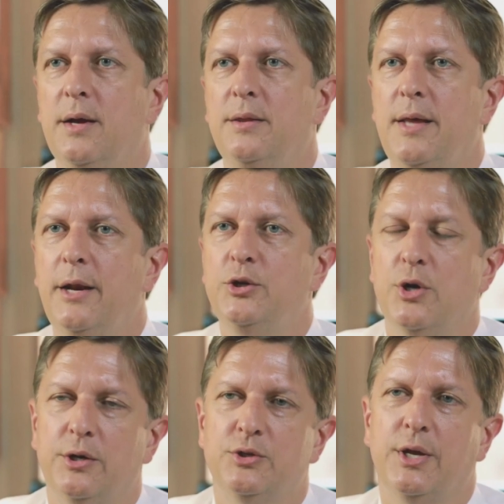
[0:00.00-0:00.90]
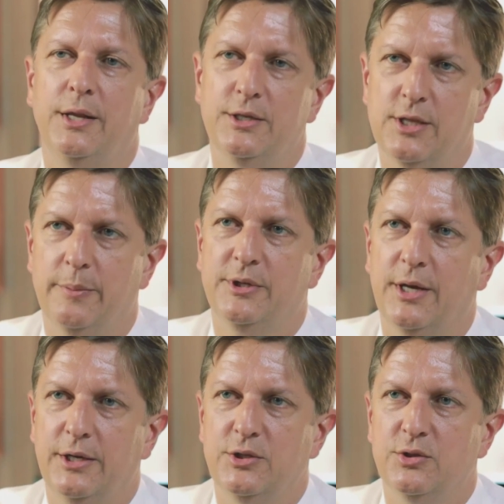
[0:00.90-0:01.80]
Now that you understand these
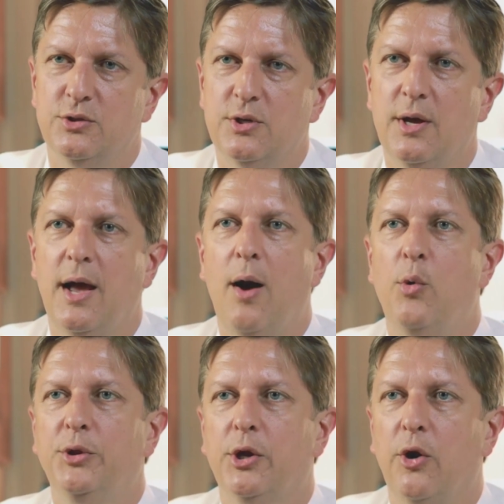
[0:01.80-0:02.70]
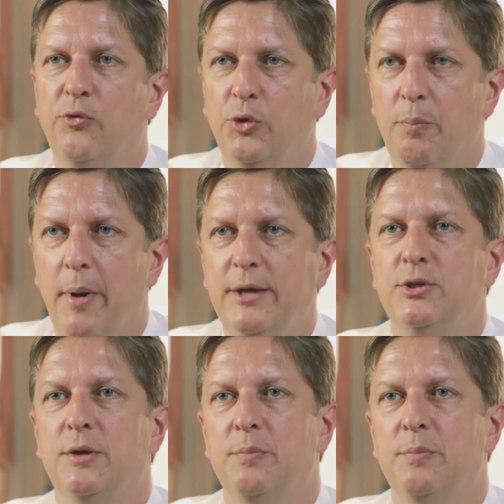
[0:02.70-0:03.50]
limitations, I want to go through the basic